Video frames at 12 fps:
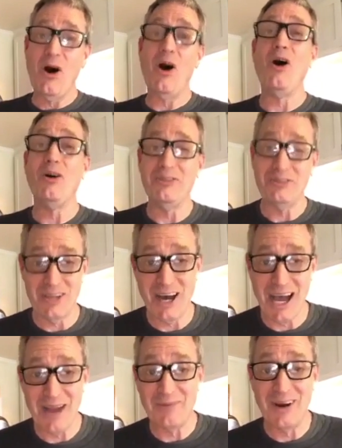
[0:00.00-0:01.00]
all the
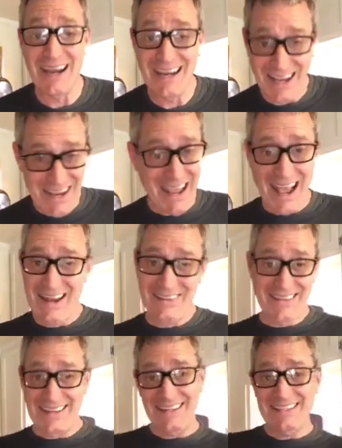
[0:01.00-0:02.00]
time, right?
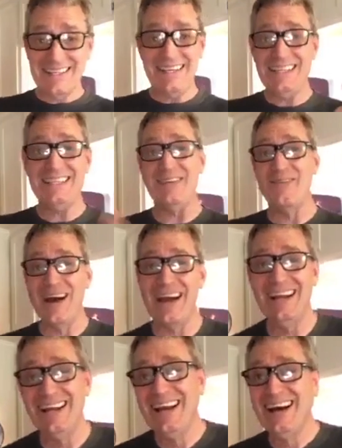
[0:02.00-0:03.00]
And then it's easy,
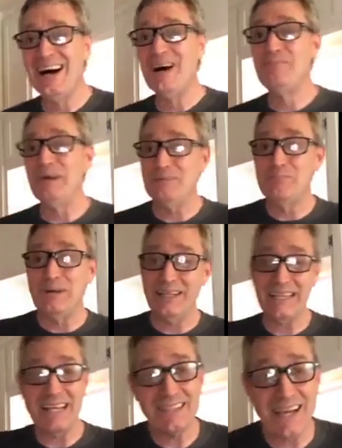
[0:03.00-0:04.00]
right? But
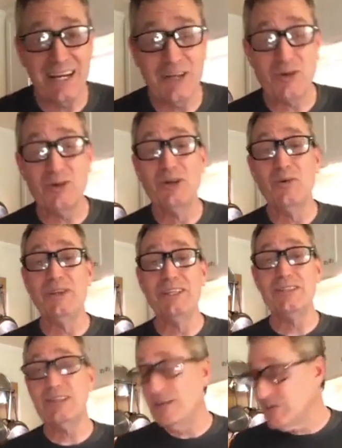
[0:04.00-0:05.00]
that's kind of true. When
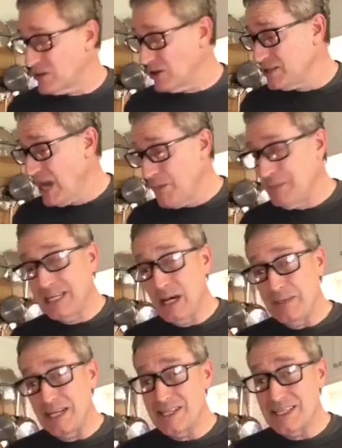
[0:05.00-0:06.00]
this stuff starts
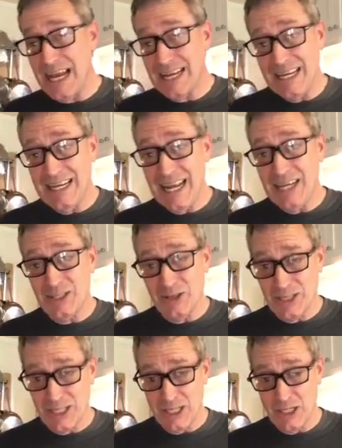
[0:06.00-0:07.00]
becoming second
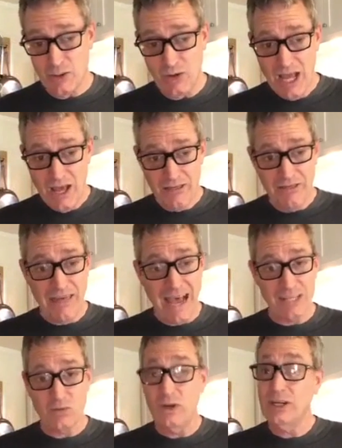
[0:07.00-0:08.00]
nature to you,
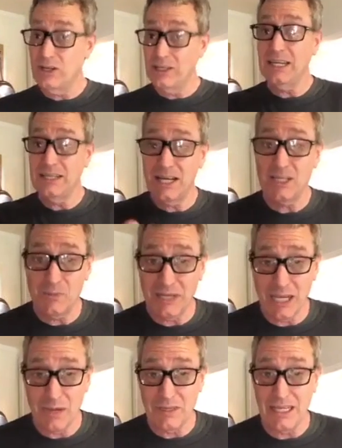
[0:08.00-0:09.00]
that's when cooking does
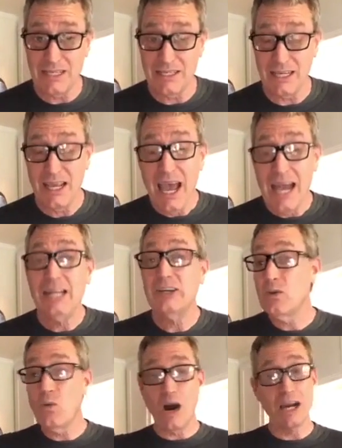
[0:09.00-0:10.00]
become easy, and you
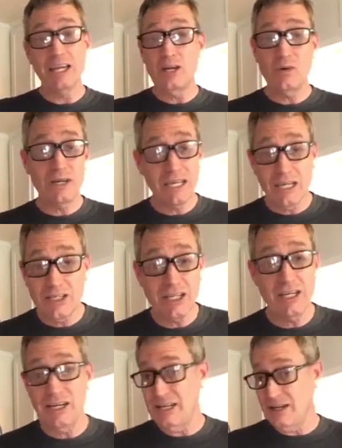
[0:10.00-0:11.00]
can walk into a
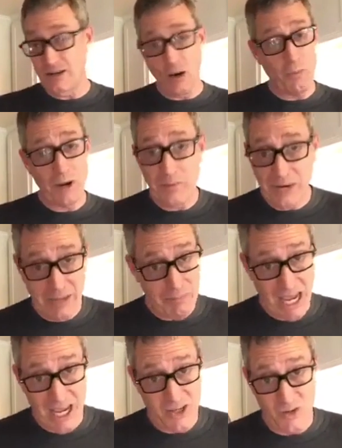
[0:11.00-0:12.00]
kitchen and open up a
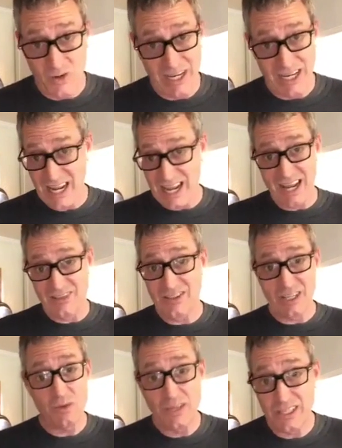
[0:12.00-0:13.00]
pantry and
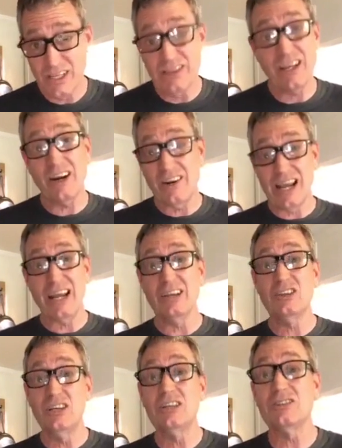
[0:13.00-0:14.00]
see what's in there and
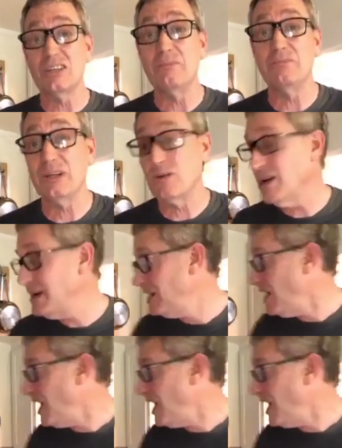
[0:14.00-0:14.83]
cook something, right?